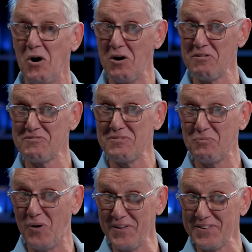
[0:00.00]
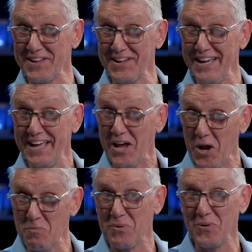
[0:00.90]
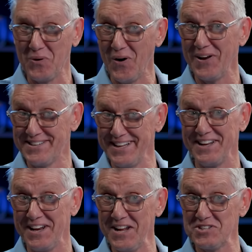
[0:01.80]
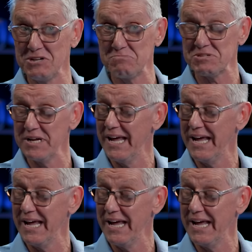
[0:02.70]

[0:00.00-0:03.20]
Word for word: of what the Hebrew God did in Egypt